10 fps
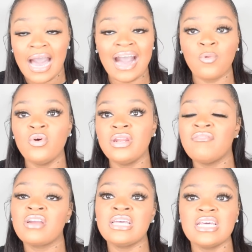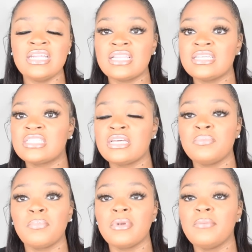I will never get anything
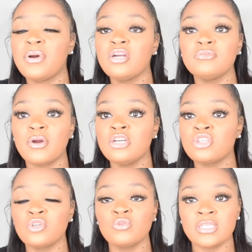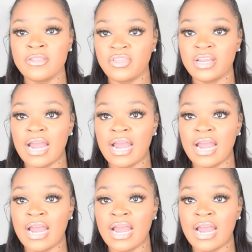sent personal sent there.